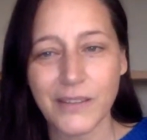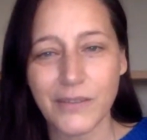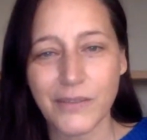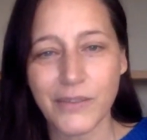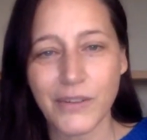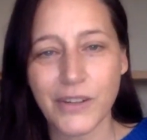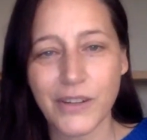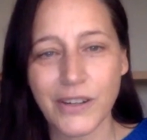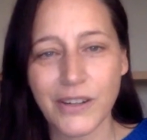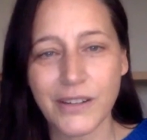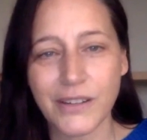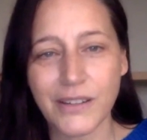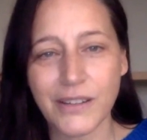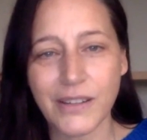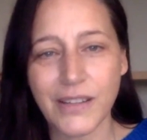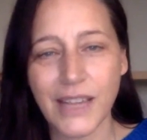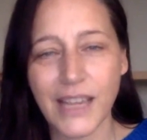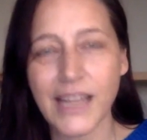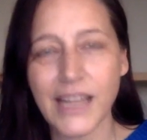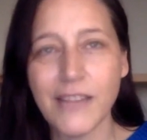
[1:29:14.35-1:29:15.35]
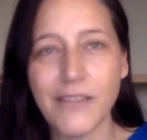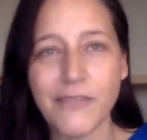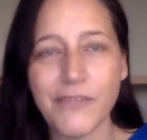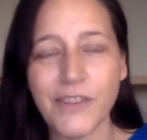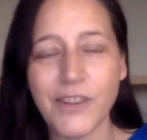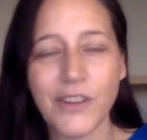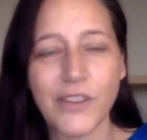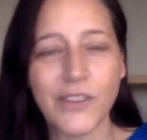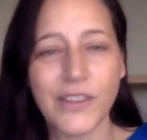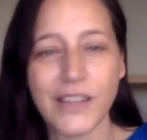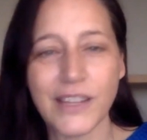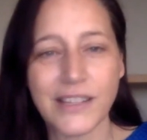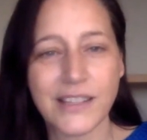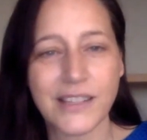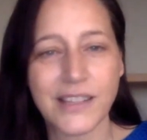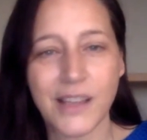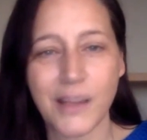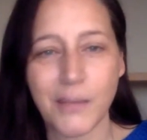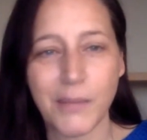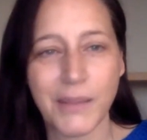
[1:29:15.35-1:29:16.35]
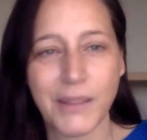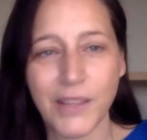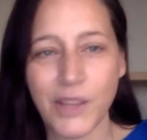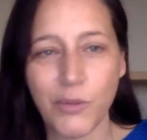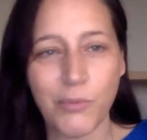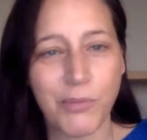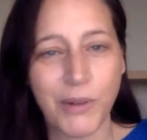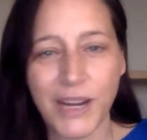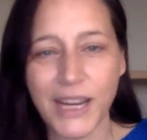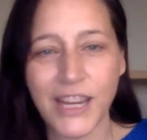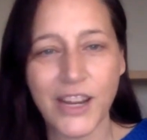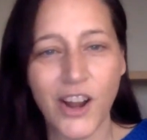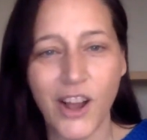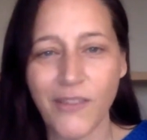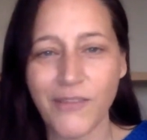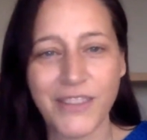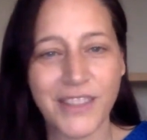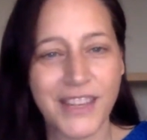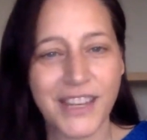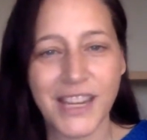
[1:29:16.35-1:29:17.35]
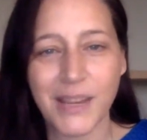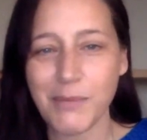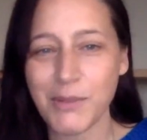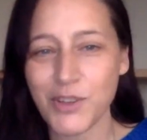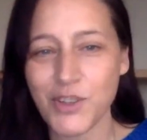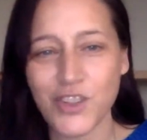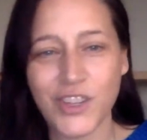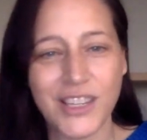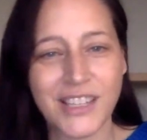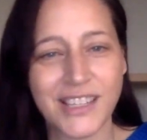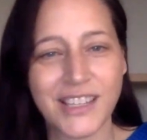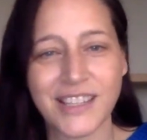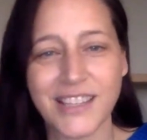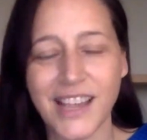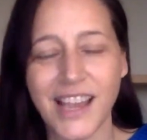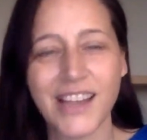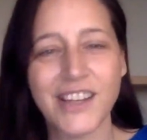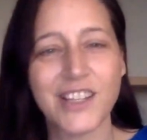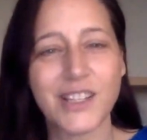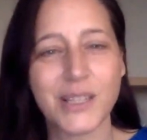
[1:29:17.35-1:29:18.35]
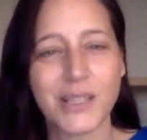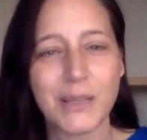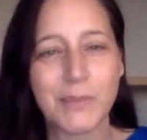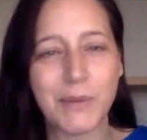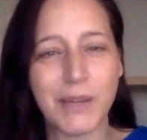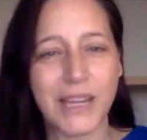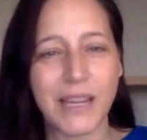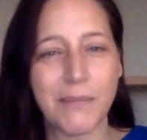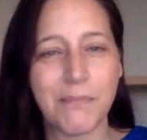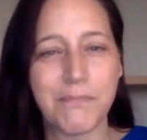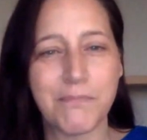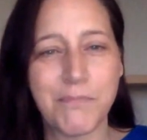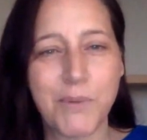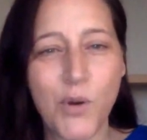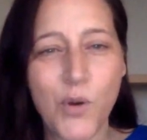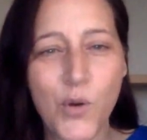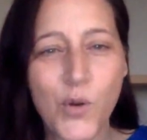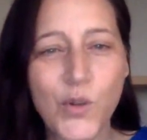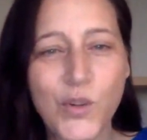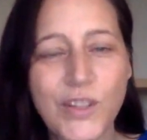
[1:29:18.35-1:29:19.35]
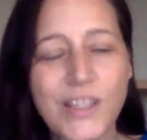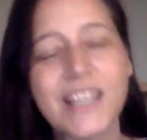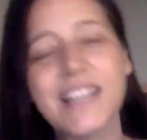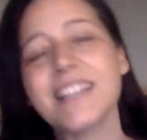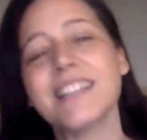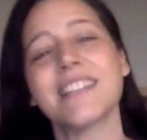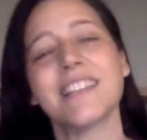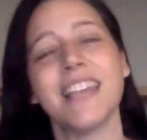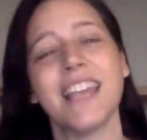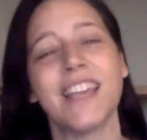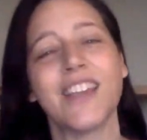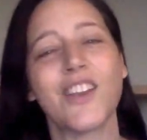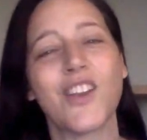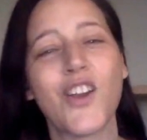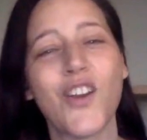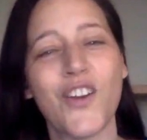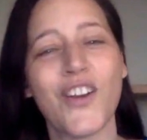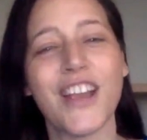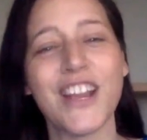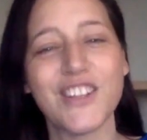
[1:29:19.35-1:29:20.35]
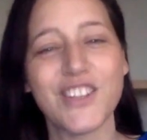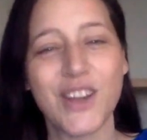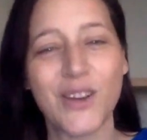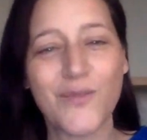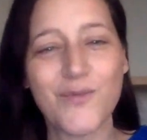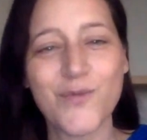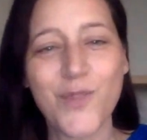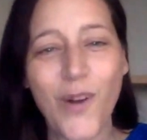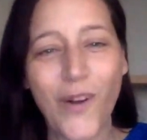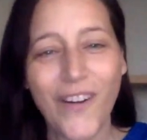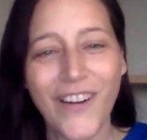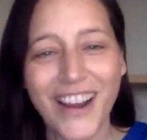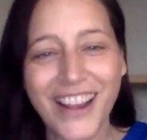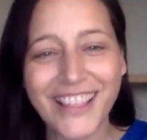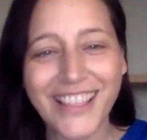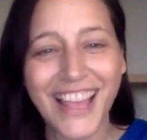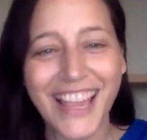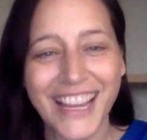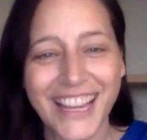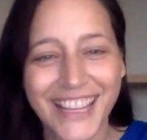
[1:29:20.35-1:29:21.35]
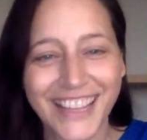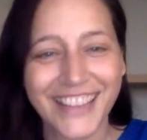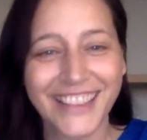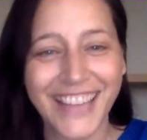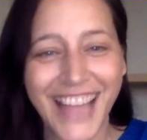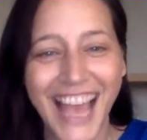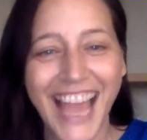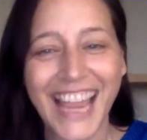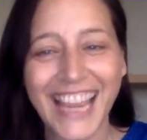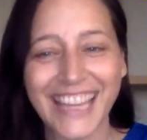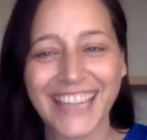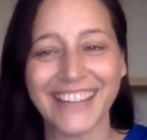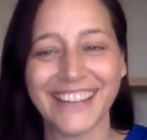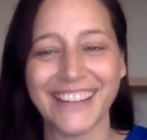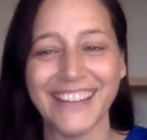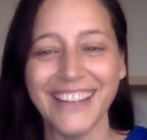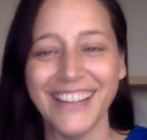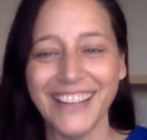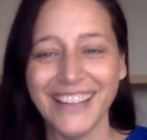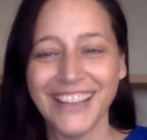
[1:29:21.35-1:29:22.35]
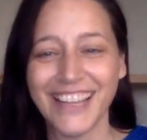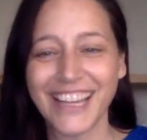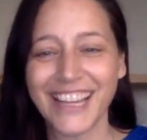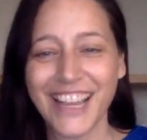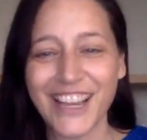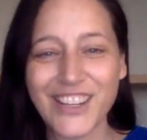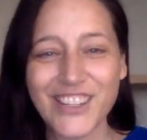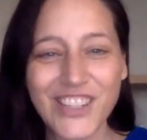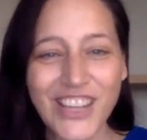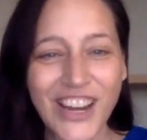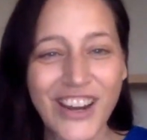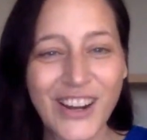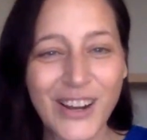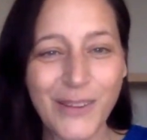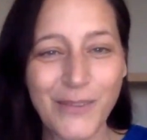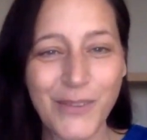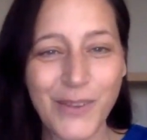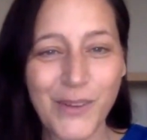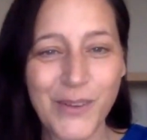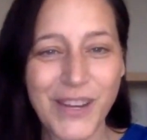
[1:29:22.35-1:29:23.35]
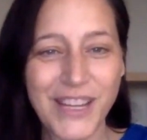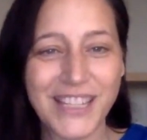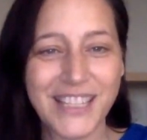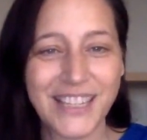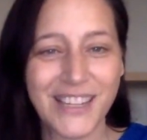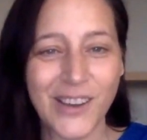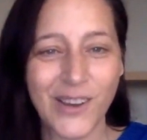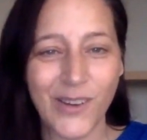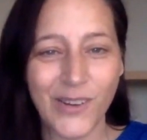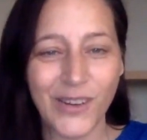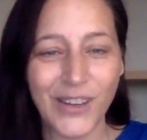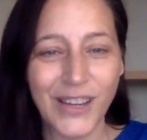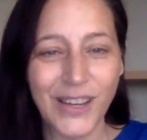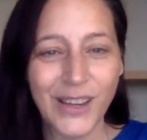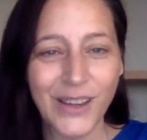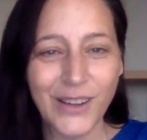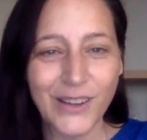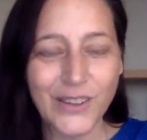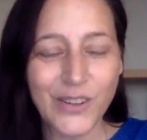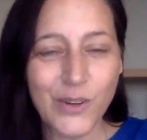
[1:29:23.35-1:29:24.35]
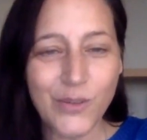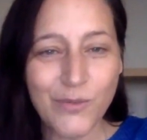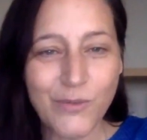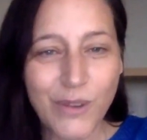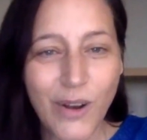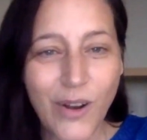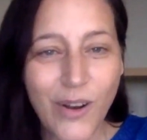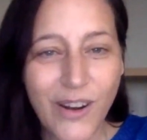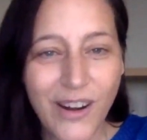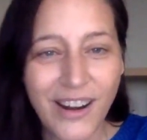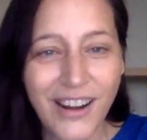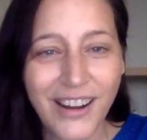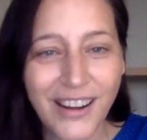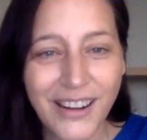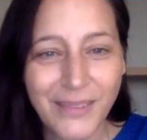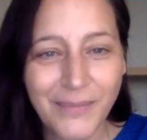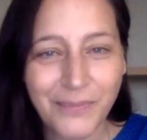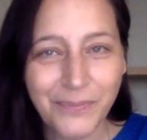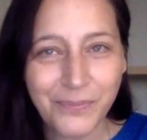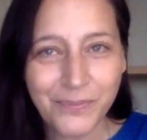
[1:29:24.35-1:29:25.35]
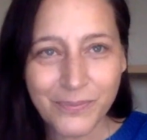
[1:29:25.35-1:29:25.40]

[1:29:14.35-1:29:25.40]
for any fear that is coming that you break it off in the name of Jesus. I just speak boldness and courage and roaring like a lion, like I shared a few weeks ago. To roar,